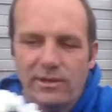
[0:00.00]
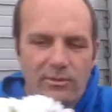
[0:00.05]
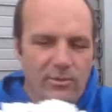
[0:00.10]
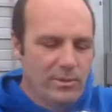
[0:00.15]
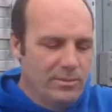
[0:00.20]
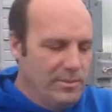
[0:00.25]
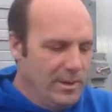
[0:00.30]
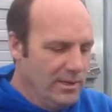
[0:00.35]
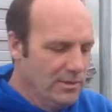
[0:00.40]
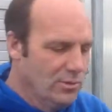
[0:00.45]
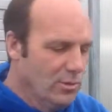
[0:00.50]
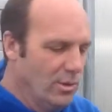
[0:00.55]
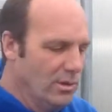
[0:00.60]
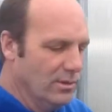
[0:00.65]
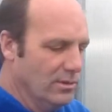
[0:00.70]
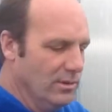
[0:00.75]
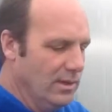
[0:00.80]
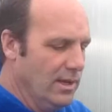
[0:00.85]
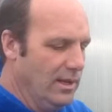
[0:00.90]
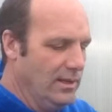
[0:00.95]
with my daughter
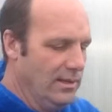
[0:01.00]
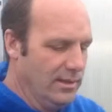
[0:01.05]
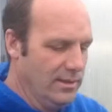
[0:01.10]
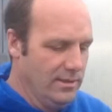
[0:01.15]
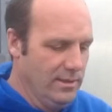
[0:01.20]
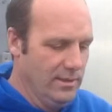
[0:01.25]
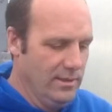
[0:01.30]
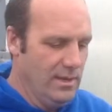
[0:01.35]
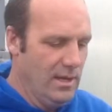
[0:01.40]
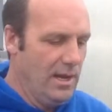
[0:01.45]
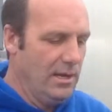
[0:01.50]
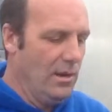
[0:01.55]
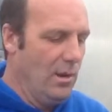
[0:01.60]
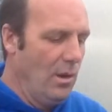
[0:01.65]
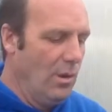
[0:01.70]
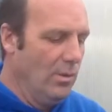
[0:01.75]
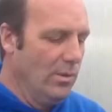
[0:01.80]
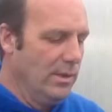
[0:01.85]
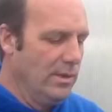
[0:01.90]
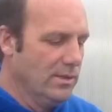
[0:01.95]
Lily, I
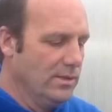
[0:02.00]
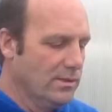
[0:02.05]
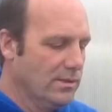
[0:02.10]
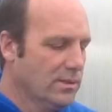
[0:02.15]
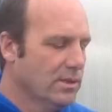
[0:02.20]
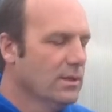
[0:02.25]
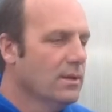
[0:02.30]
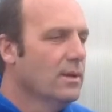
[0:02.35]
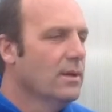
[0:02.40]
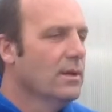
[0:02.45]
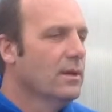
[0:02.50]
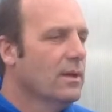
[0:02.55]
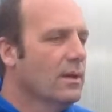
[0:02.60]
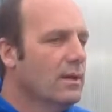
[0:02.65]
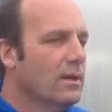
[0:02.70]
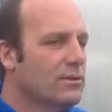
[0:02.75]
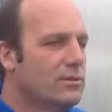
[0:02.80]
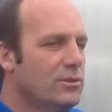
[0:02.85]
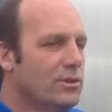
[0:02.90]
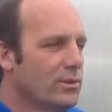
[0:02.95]
always
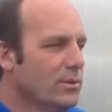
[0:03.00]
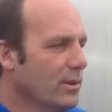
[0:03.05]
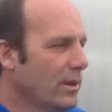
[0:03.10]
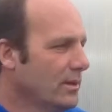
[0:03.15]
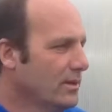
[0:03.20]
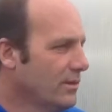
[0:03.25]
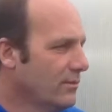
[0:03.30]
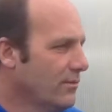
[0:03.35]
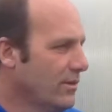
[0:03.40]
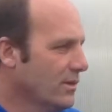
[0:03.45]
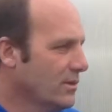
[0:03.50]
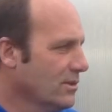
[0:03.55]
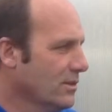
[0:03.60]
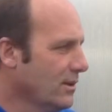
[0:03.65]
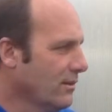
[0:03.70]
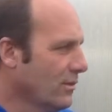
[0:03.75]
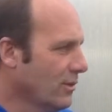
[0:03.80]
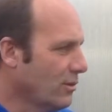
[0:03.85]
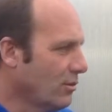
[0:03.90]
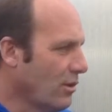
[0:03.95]
do a division
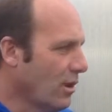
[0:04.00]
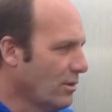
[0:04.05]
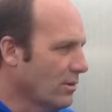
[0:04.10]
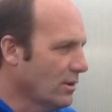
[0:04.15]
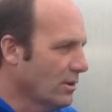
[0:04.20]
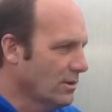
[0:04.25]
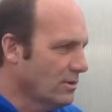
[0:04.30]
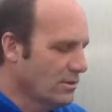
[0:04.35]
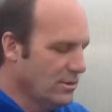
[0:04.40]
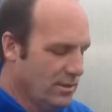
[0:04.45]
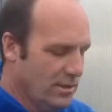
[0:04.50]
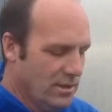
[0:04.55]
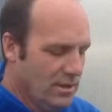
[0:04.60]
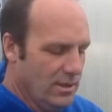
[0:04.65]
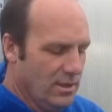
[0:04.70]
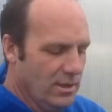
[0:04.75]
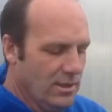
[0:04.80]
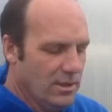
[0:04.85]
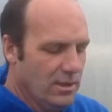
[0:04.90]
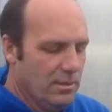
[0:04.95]
of a crocus.
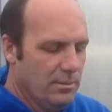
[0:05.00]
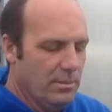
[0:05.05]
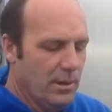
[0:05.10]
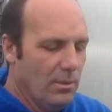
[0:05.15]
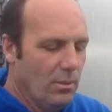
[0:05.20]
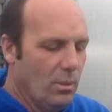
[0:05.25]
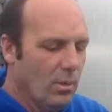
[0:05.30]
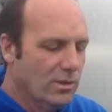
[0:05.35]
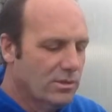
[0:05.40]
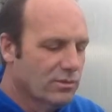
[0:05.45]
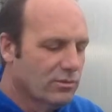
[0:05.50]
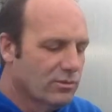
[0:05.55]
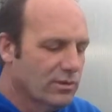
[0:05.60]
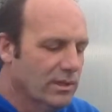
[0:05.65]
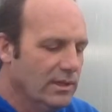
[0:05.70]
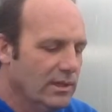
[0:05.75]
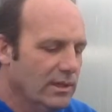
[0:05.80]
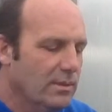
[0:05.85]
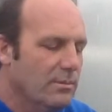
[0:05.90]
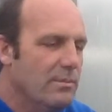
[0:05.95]
But what's
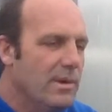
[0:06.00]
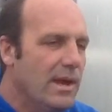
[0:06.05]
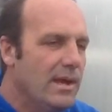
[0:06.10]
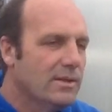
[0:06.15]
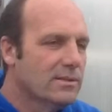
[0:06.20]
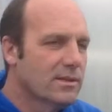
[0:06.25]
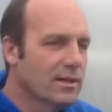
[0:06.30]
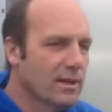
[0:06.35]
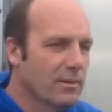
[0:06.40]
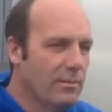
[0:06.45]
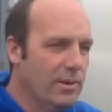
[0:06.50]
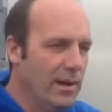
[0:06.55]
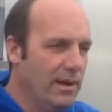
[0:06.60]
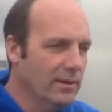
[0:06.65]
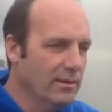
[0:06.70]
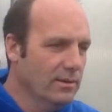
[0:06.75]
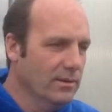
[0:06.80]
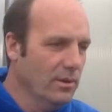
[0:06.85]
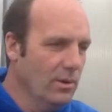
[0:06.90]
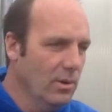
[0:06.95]
really amazing
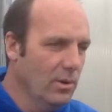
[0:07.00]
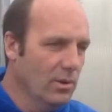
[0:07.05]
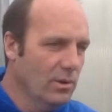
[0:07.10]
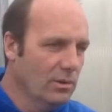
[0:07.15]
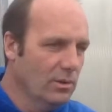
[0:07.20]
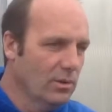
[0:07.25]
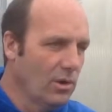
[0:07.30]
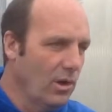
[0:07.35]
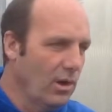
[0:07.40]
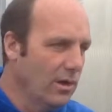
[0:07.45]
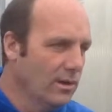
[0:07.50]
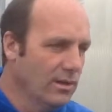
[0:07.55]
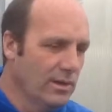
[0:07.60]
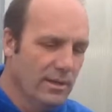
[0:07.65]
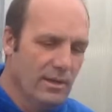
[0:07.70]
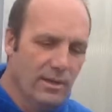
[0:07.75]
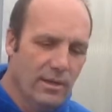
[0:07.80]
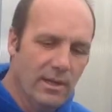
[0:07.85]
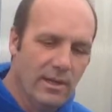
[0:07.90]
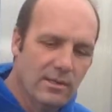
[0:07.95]
about
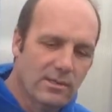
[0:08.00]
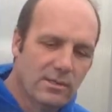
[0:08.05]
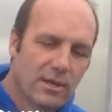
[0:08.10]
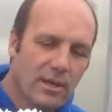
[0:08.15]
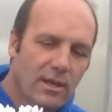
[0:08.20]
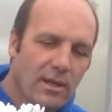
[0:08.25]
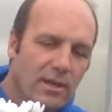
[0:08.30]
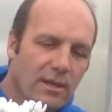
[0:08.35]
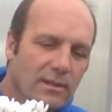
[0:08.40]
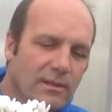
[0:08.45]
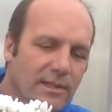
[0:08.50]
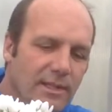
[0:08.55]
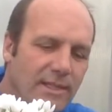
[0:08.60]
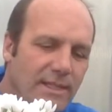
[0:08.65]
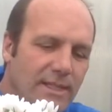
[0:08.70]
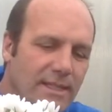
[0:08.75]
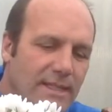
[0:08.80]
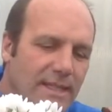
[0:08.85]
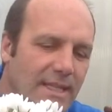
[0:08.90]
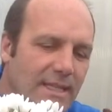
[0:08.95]
gardening is, look
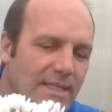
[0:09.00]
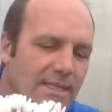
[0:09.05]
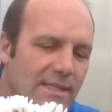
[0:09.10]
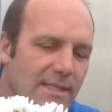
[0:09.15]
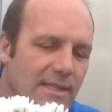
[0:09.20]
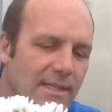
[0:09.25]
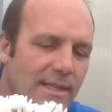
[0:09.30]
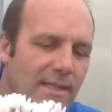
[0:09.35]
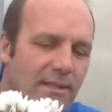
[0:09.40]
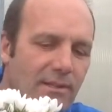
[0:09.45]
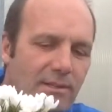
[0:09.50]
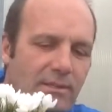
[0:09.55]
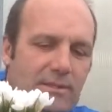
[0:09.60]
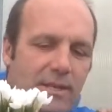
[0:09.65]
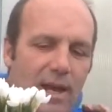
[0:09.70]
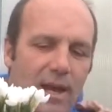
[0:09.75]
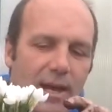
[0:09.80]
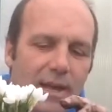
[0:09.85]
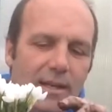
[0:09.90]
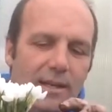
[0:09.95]
at these little
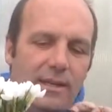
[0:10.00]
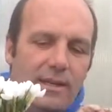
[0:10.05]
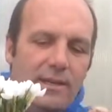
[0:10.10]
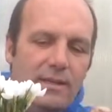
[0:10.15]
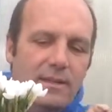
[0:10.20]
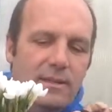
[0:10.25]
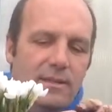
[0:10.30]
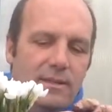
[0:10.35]
tiny,